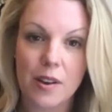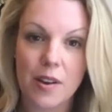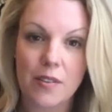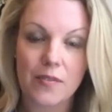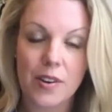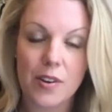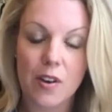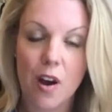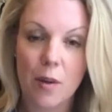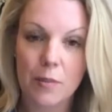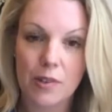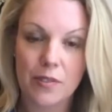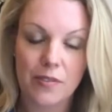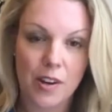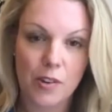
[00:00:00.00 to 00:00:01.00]

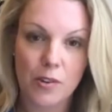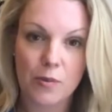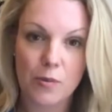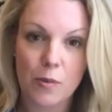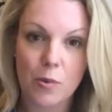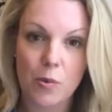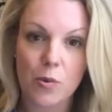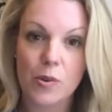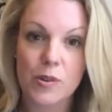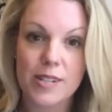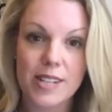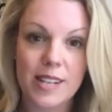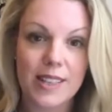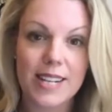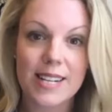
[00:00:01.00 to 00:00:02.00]
phenomenal veteran reporter, and
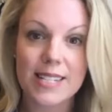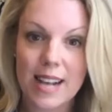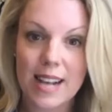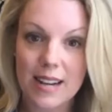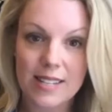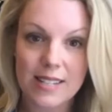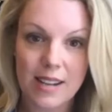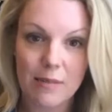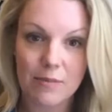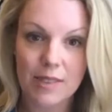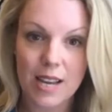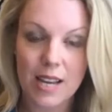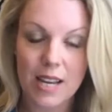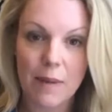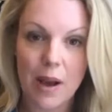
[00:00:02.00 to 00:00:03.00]
said the exact same
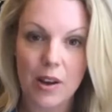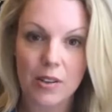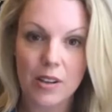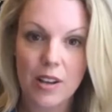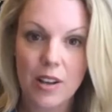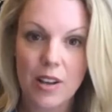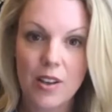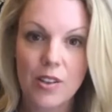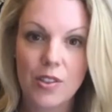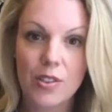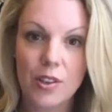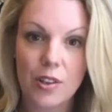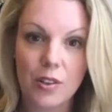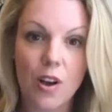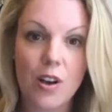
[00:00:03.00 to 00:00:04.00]
thing about
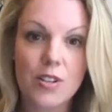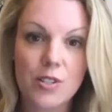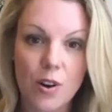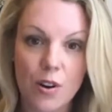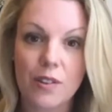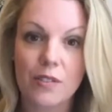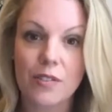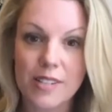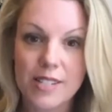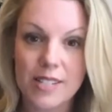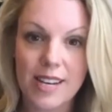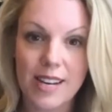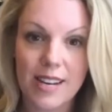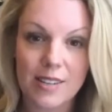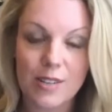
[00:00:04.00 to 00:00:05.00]
the lost art of
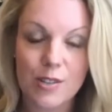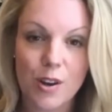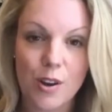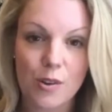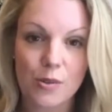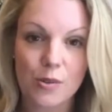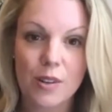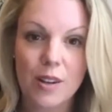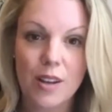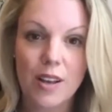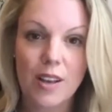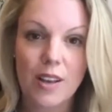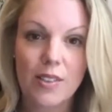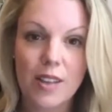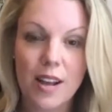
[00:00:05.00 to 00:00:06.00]
listening. So
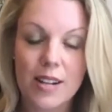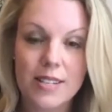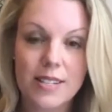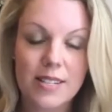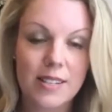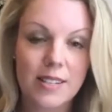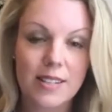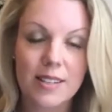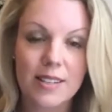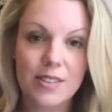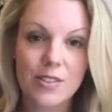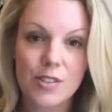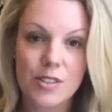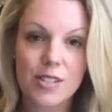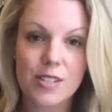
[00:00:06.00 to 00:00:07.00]
that's
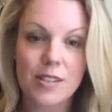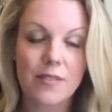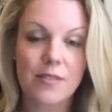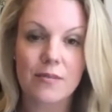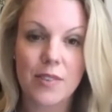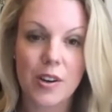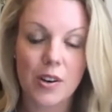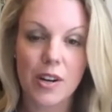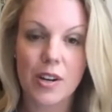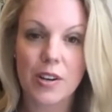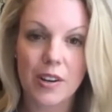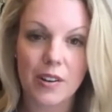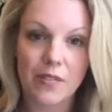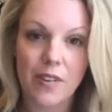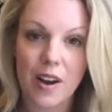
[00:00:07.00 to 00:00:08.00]
just very
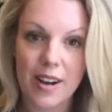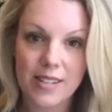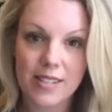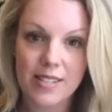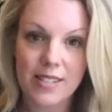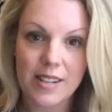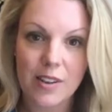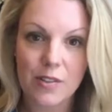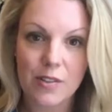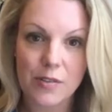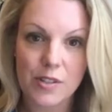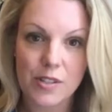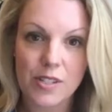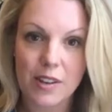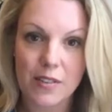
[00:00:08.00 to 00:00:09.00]
good advice that you've
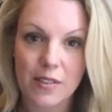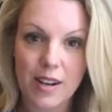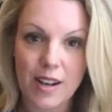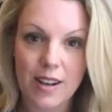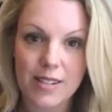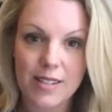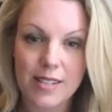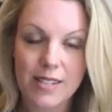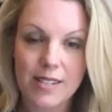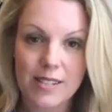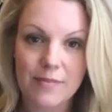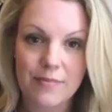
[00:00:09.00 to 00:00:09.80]
just given us.